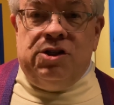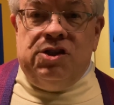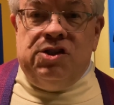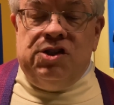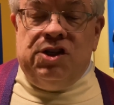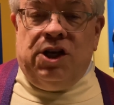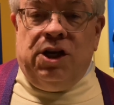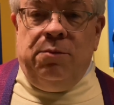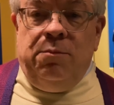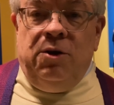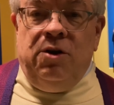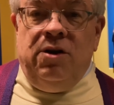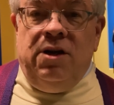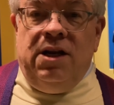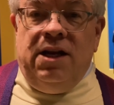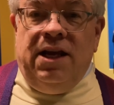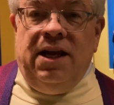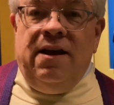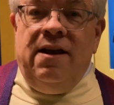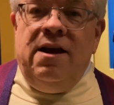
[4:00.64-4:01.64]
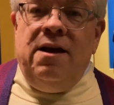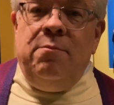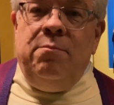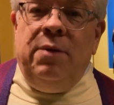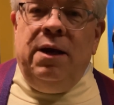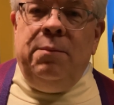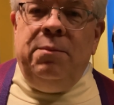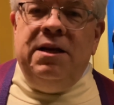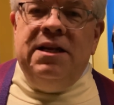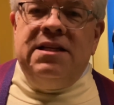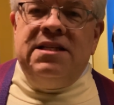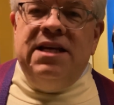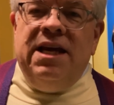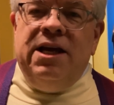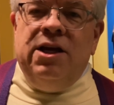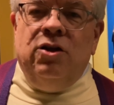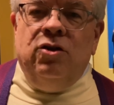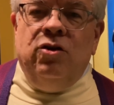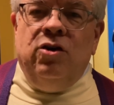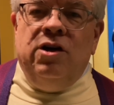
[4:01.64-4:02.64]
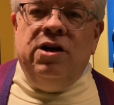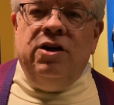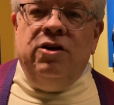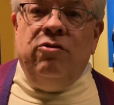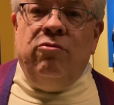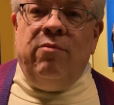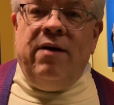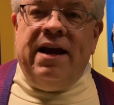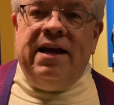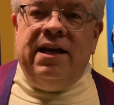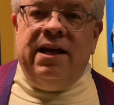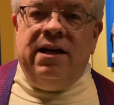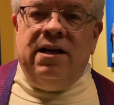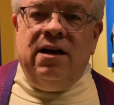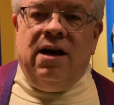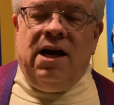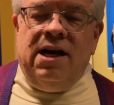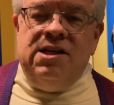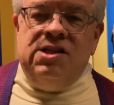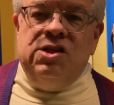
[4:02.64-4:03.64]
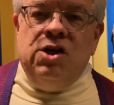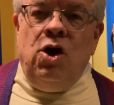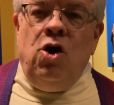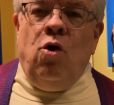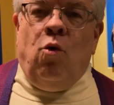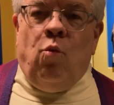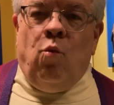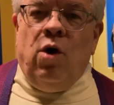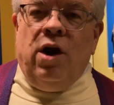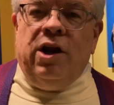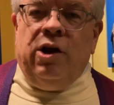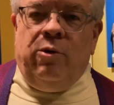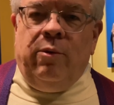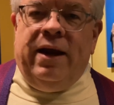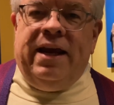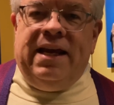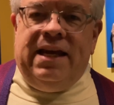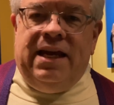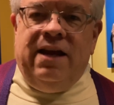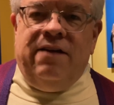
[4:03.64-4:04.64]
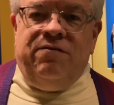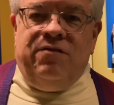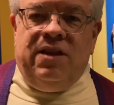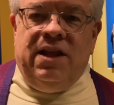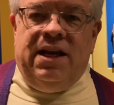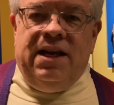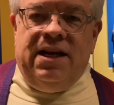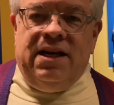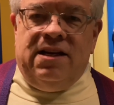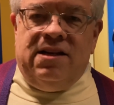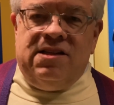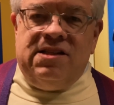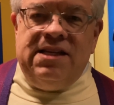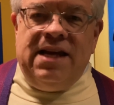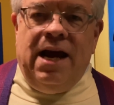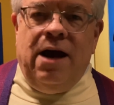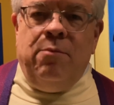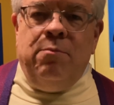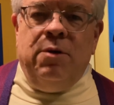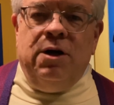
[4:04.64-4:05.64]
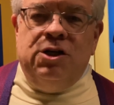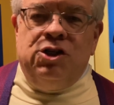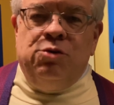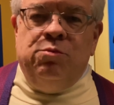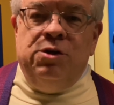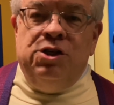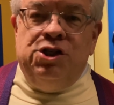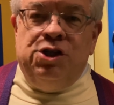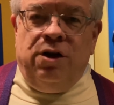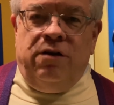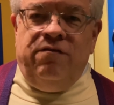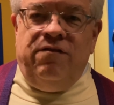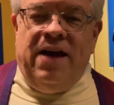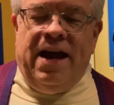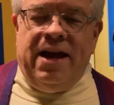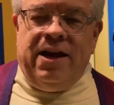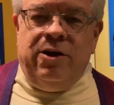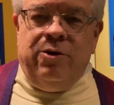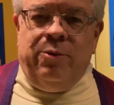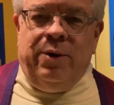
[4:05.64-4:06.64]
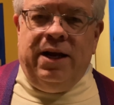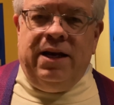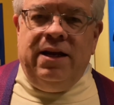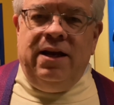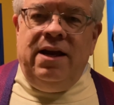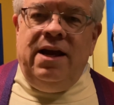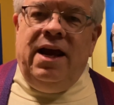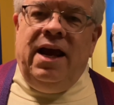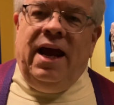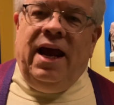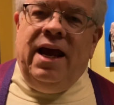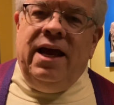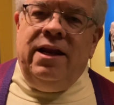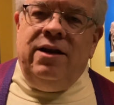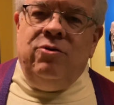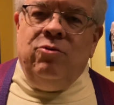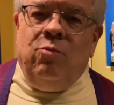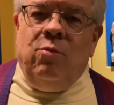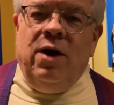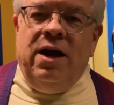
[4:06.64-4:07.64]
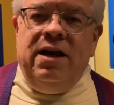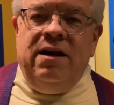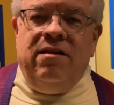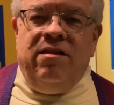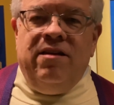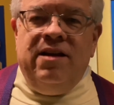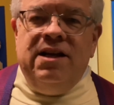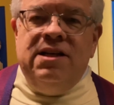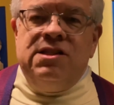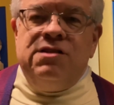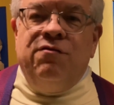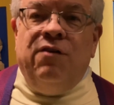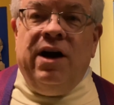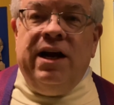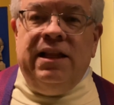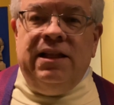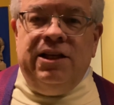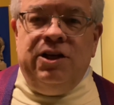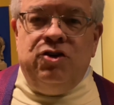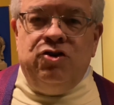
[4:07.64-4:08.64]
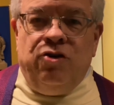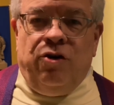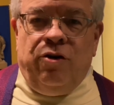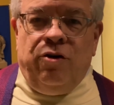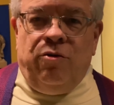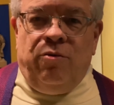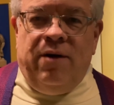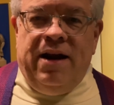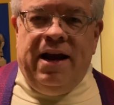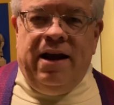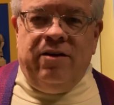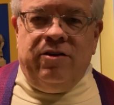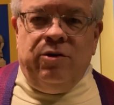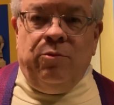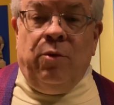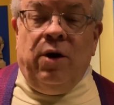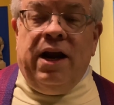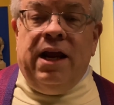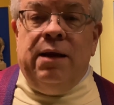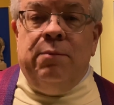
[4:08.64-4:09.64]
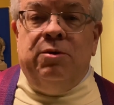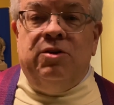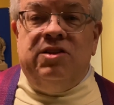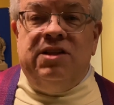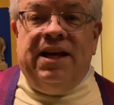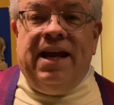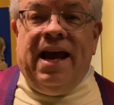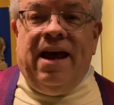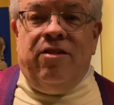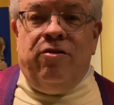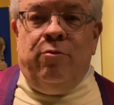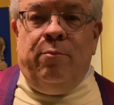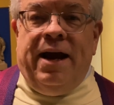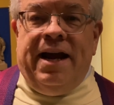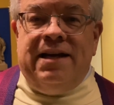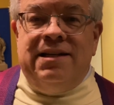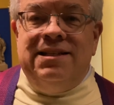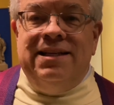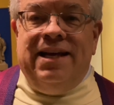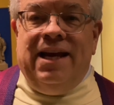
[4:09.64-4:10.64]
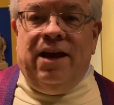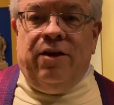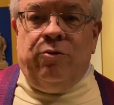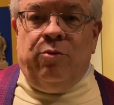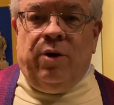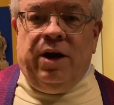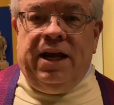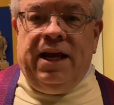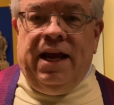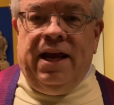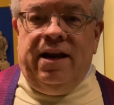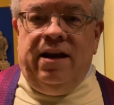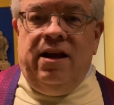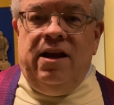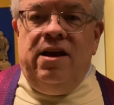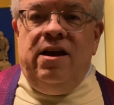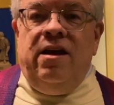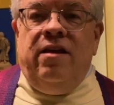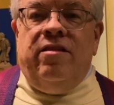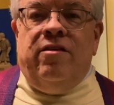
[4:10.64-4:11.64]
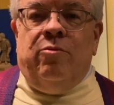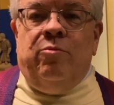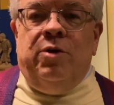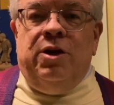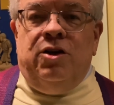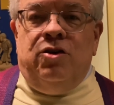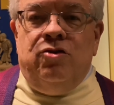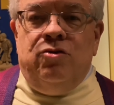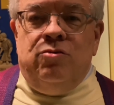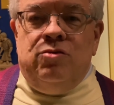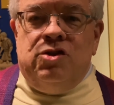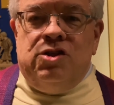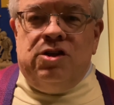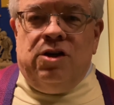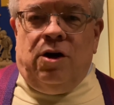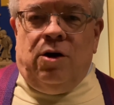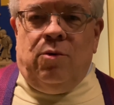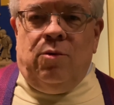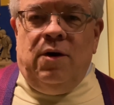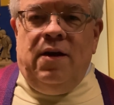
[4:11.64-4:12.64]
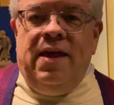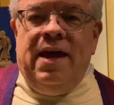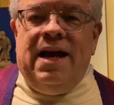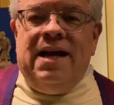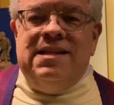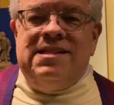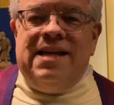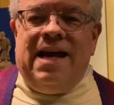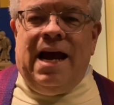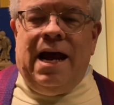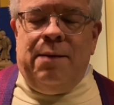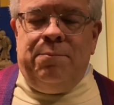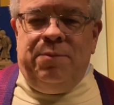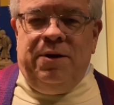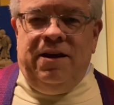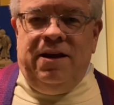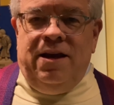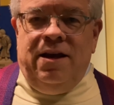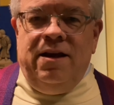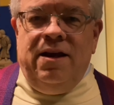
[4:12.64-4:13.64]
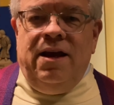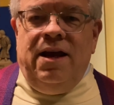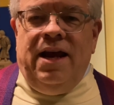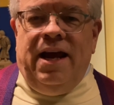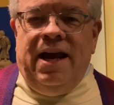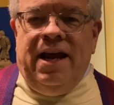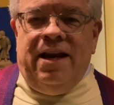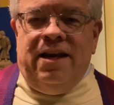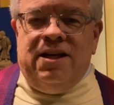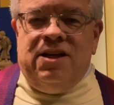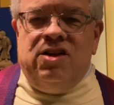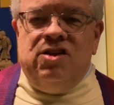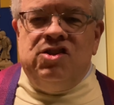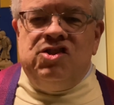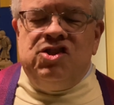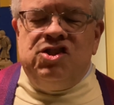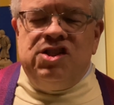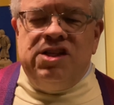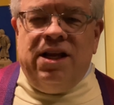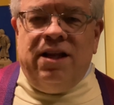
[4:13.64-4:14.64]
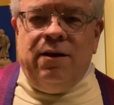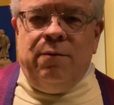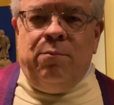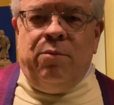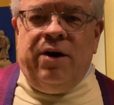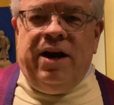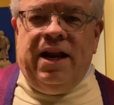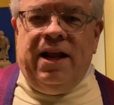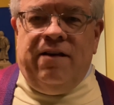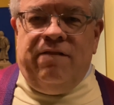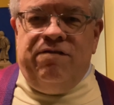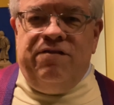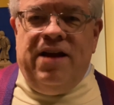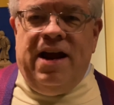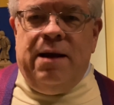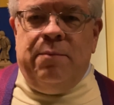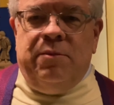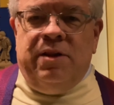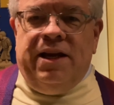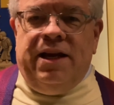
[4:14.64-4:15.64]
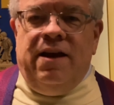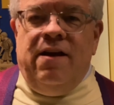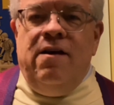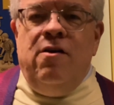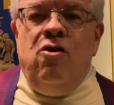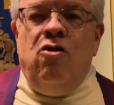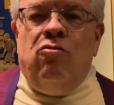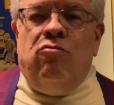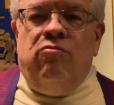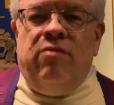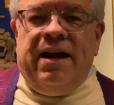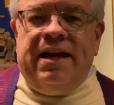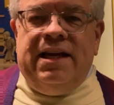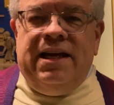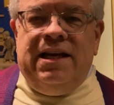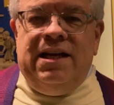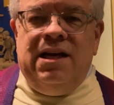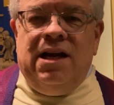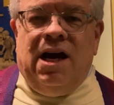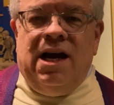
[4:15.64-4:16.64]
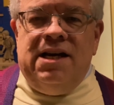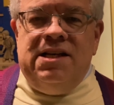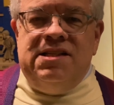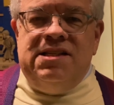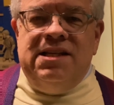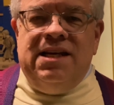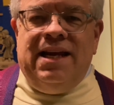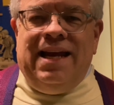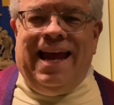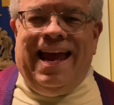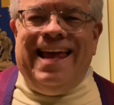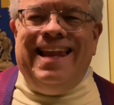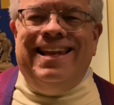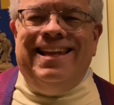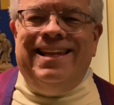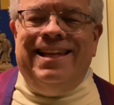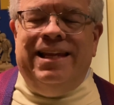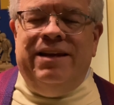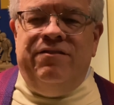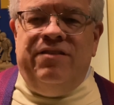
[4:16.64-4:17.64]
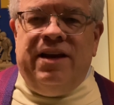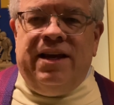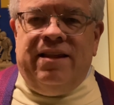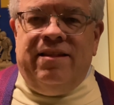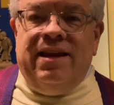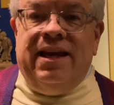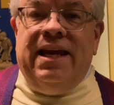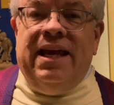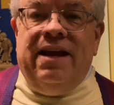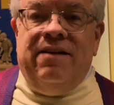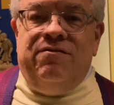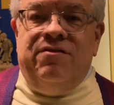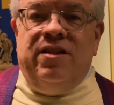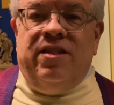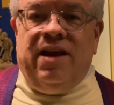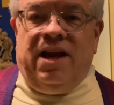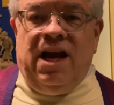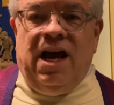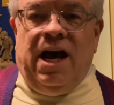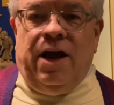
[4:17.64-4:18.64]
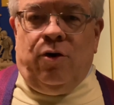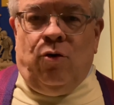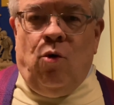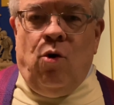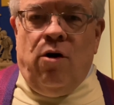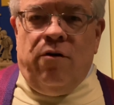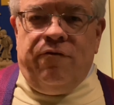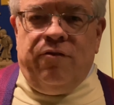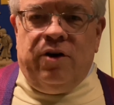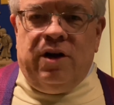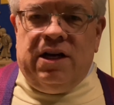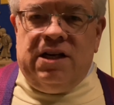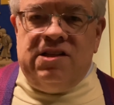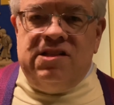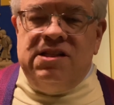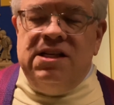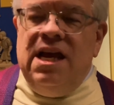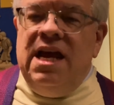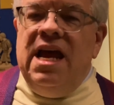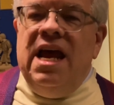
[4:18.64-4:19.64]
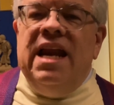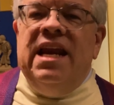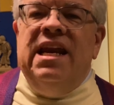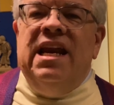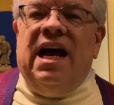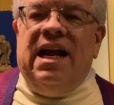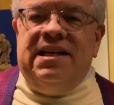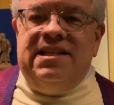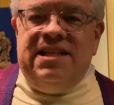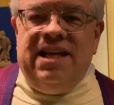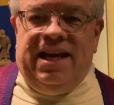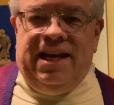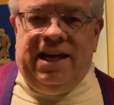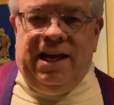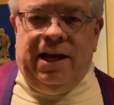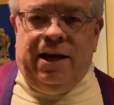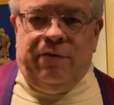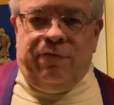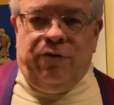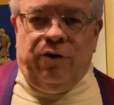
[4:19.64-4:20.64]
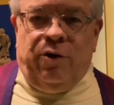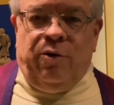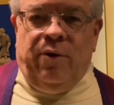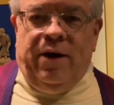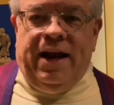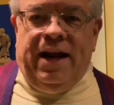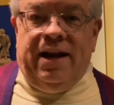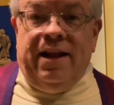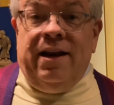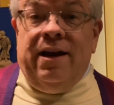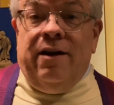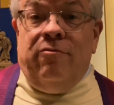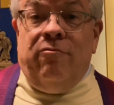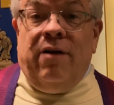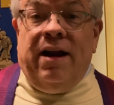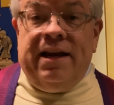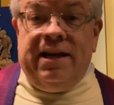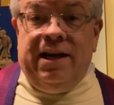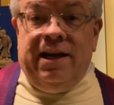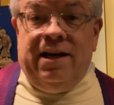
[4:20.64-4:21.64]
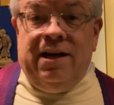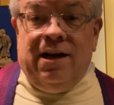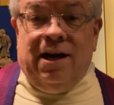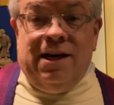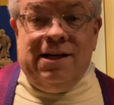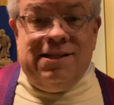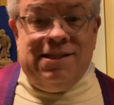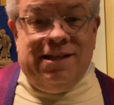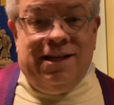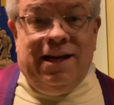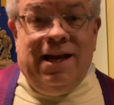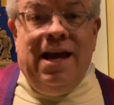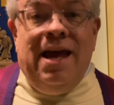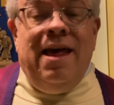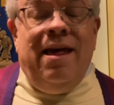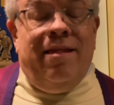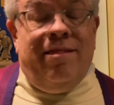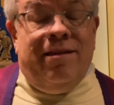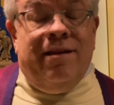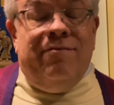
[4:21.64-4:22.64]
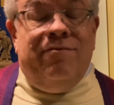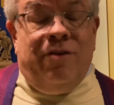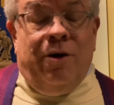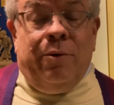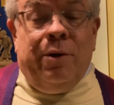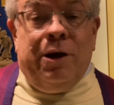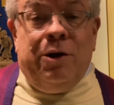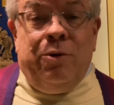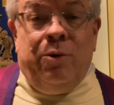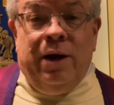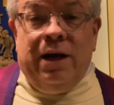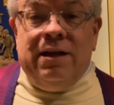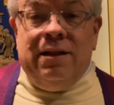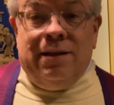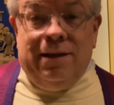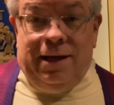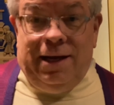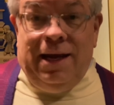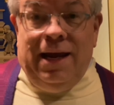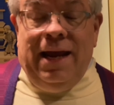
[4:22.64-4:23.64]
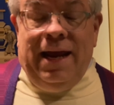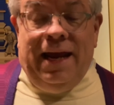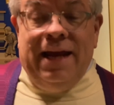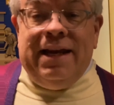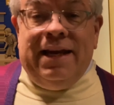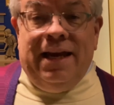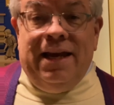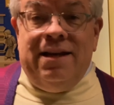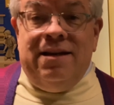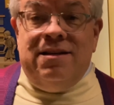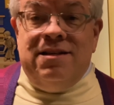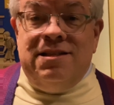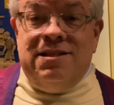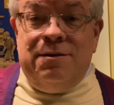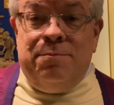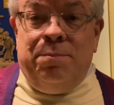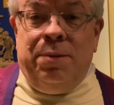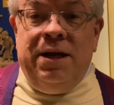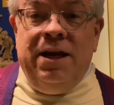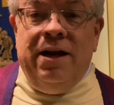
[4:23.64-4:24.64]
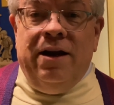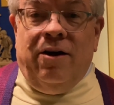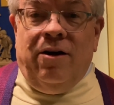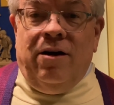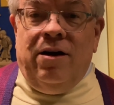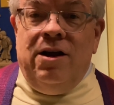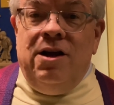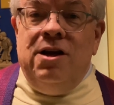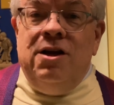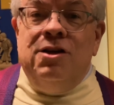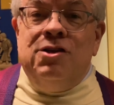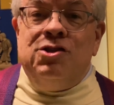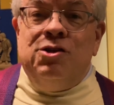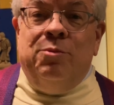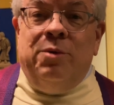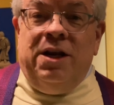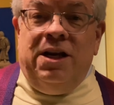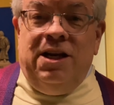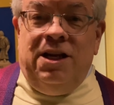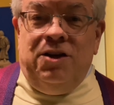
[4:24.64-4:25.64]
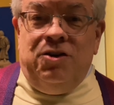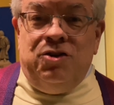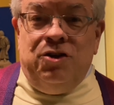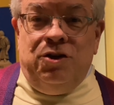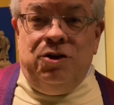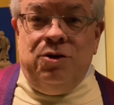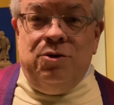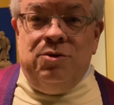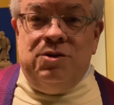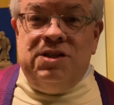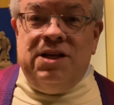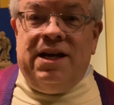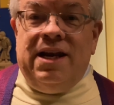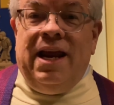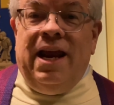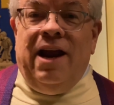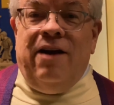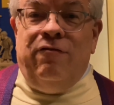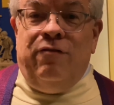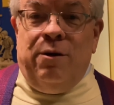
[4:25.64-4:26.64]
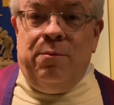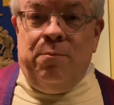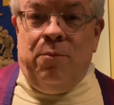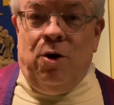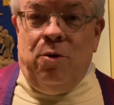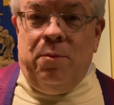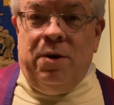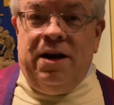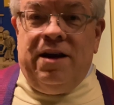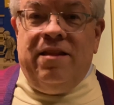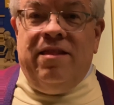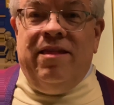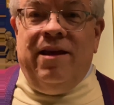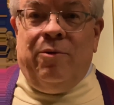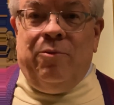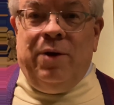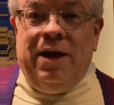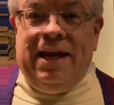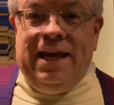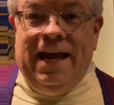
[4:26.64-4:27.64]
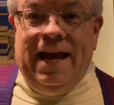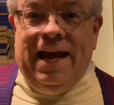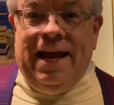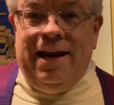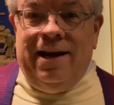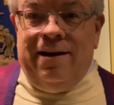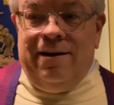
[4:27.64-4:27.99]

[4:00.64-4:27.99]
as a community, maybe to take a look and to recognize what a great gift it is, how much we should value it. And when things finally turn around and we're able to gather back together again, that we do so as a happy and celebrating family, recognizing and living the gift that God offered us, not taking it for granted, and recognizing that very quickly it can disappear, so we need to use it every moment that we can.